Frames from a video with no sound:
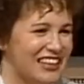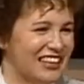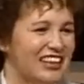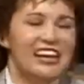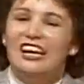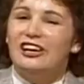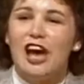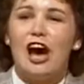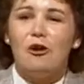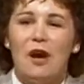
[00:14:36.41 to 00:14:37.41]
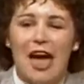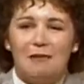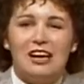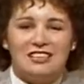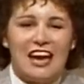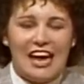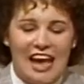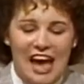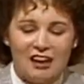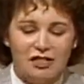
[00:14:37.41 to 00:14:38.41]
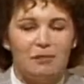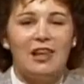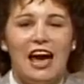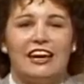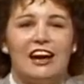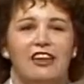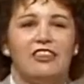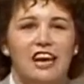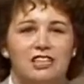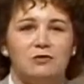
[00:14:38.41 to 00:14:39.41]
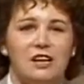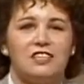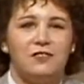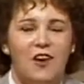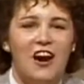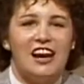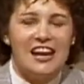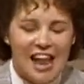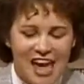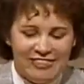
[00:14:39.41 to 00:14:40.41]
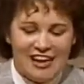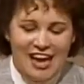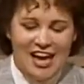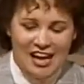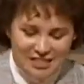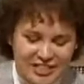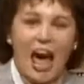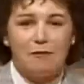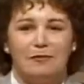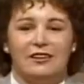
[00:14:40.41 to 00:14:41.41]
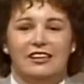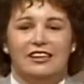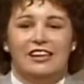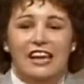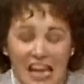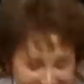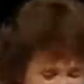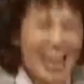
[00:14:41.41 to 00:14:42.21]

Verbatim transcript: Let's see what Troy no, gave you. Gotta have some luck here. This one's for Nathan. Stop. Stop it. Big bucks.